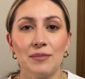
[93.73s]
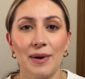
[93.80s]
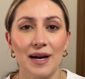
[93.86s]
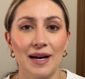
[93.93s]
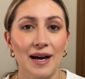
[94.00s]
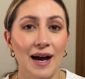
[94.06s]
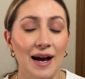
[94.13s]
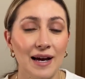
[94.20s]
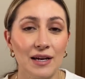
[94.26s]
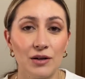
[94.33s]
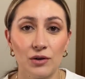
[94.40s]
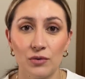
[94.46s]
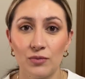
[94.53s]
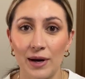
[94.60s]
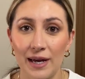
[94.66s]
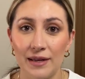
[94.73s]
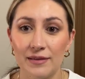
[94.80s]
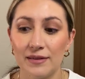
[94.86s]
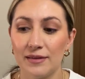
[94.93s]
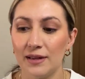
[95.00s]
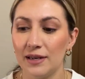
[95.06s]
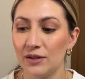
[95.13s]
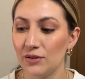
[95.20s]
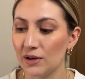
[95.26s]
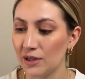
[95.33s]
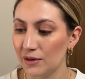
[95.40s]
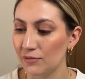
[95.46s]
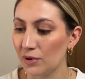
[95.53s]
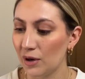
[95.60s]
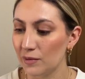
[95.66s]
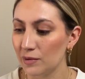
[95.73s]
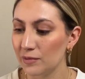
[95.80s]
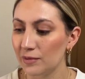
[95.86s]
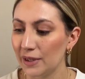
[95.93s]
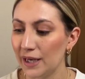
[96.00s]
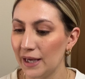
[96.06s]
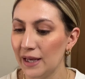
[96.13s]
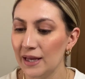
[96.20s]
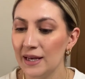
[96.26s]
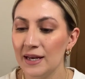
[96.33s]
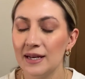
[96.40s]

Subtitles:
my height or weight, then you can probably